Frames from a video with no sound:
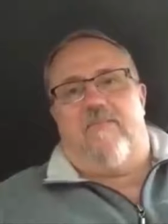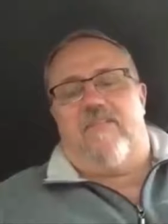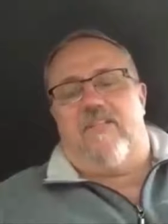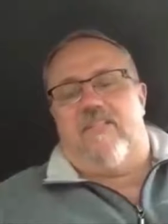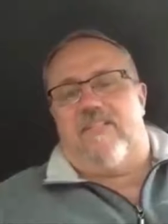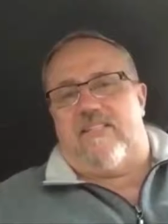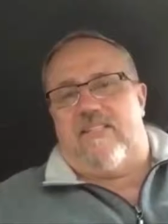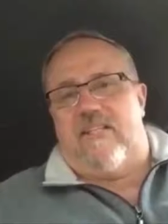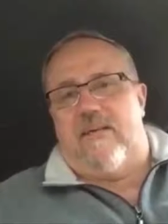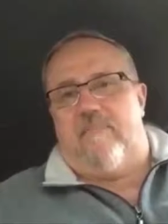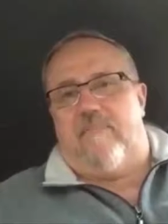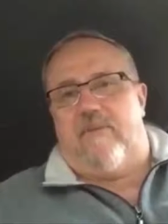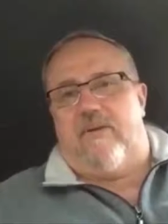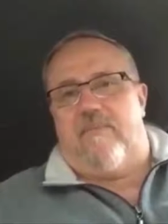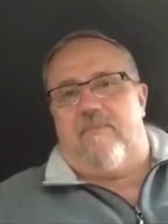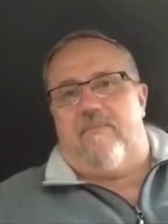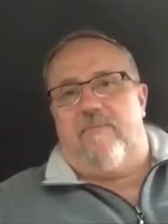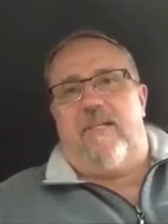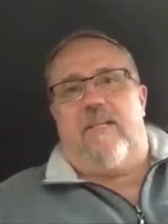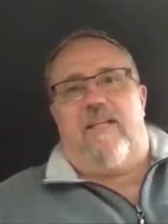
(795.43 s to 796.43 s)
of
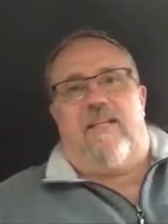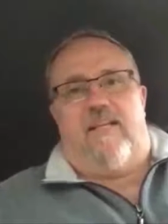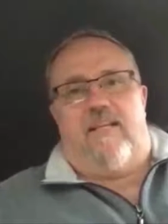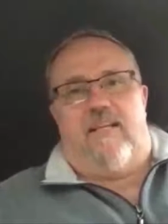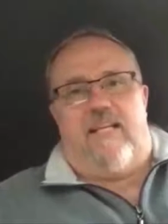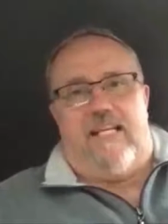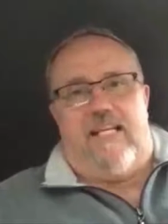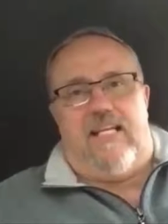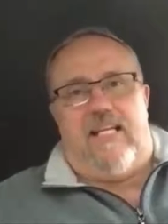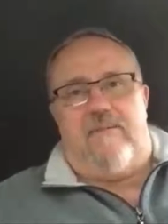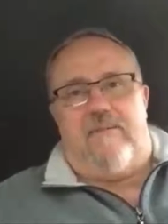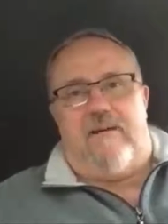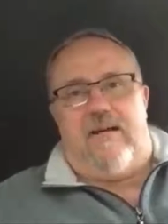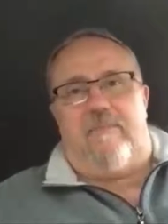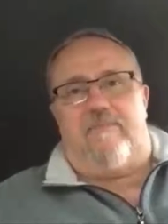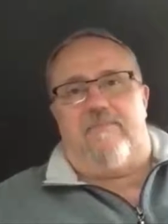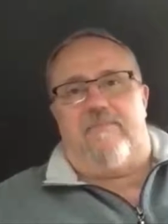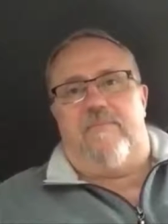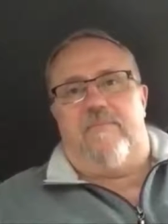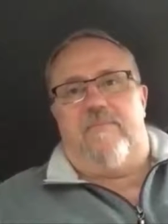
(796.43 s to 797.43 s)
December leading
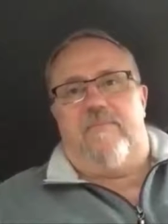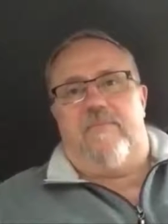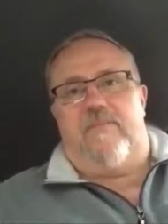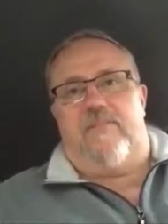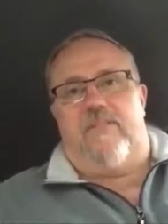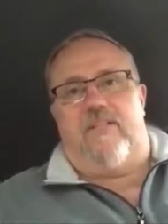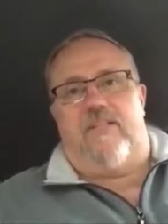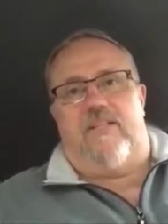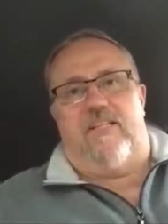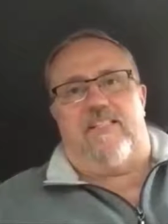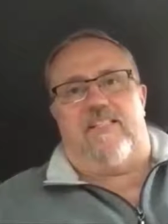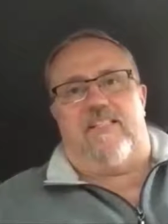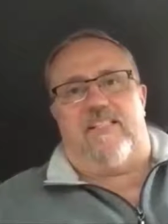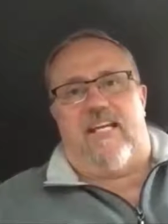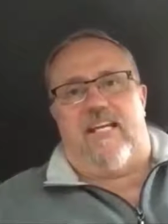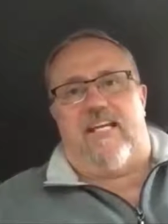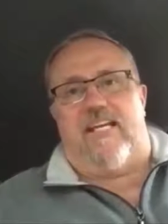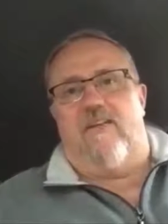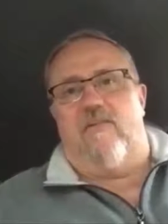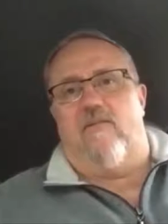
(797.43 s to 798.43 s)
up to this
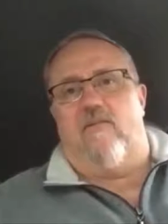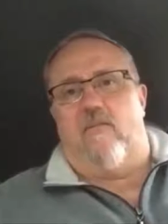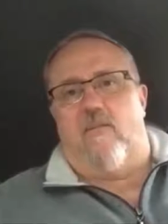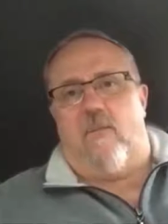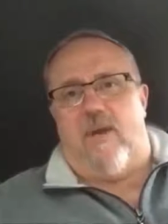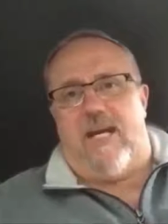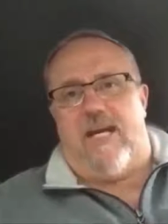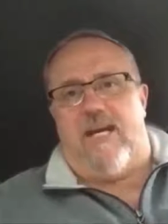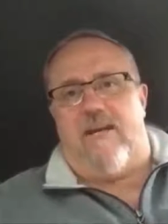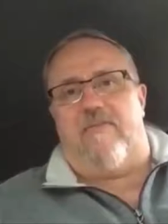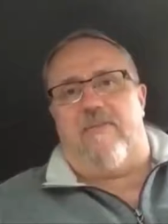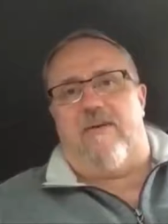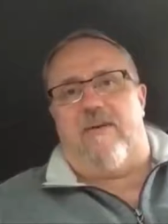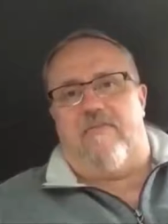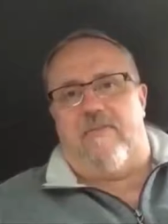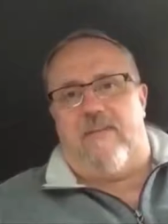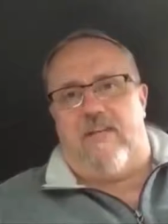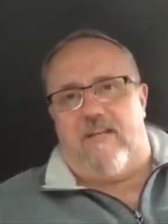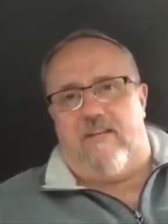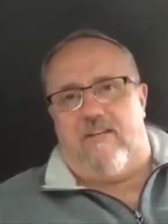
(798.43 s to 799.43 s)
second wave
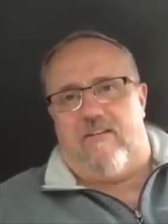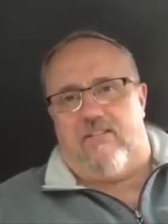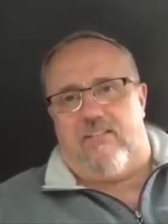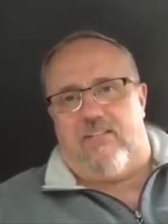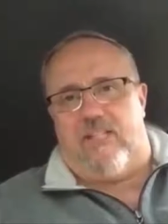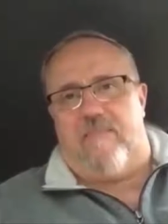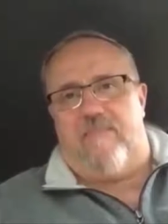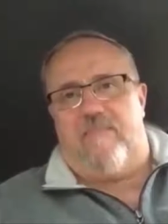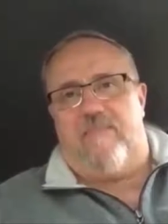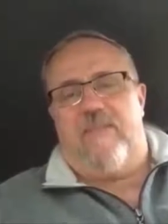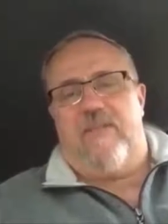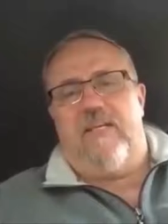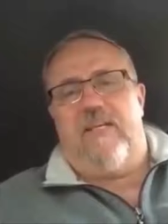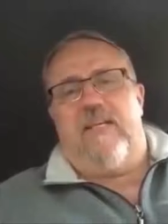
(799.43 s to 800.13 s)
of energy.